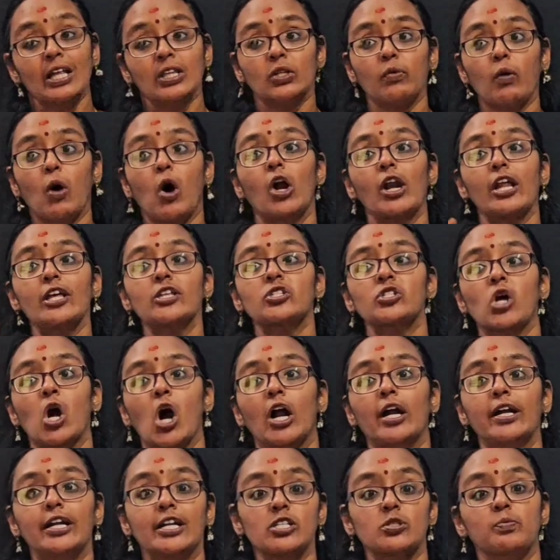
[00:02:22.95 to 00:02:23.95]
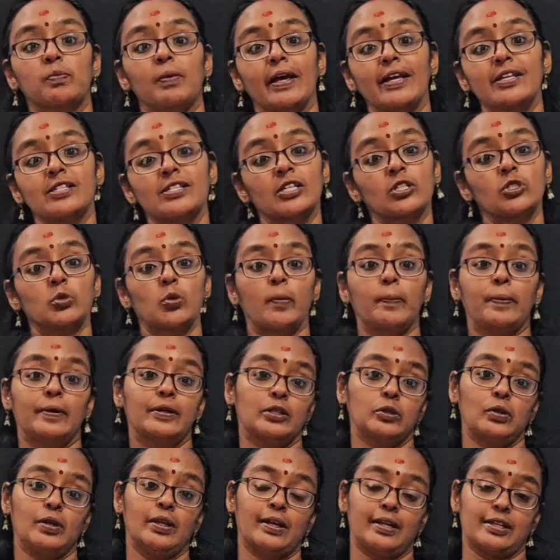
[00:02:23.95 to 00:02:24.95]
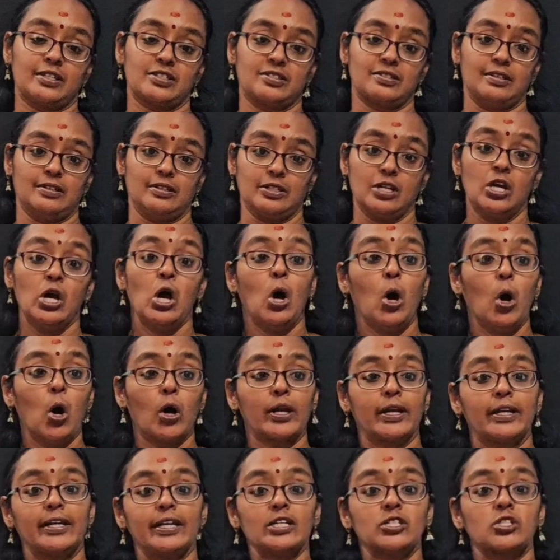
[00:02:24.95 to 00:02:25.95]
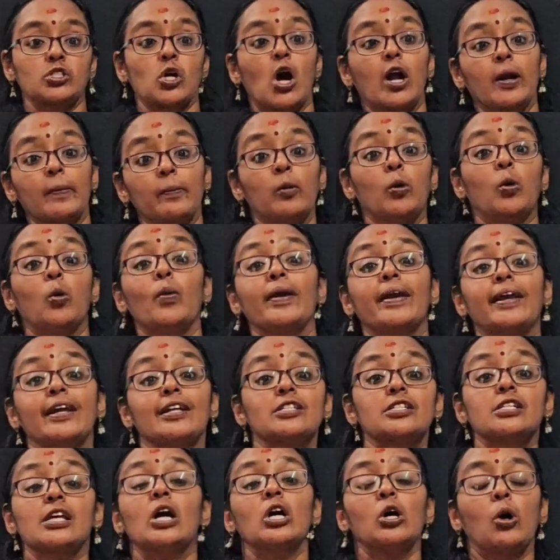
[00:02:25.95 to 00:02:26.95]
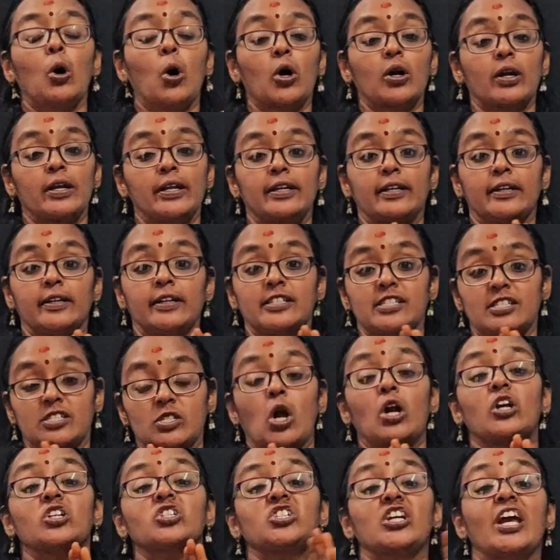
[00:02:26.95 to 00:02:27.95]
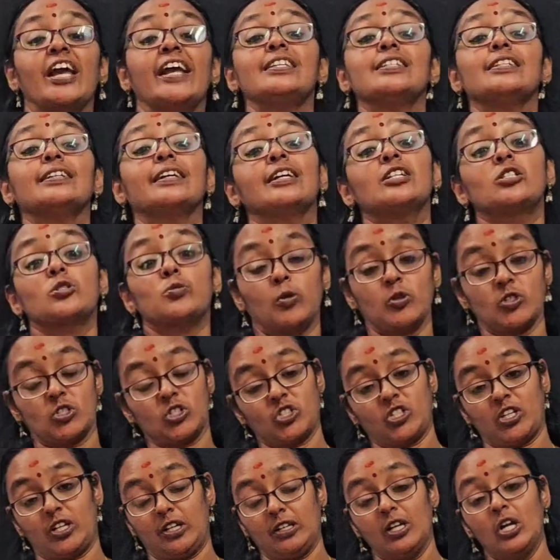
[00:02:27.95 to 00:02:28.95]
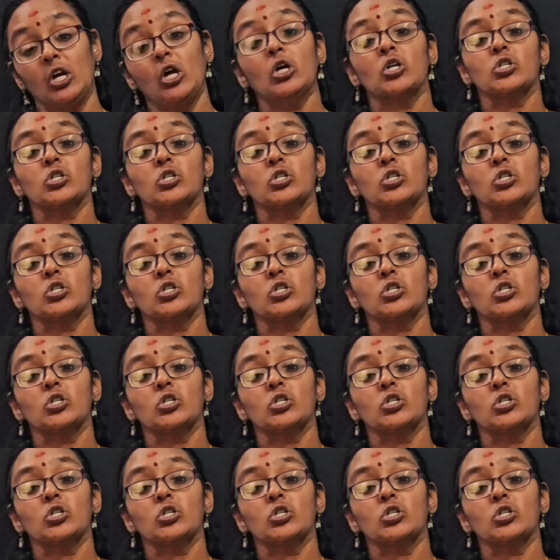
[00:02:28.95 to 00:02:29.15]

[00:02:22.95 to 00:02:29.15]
The wall is not displacing to a particular extent, or it is not moving it's not changing its position.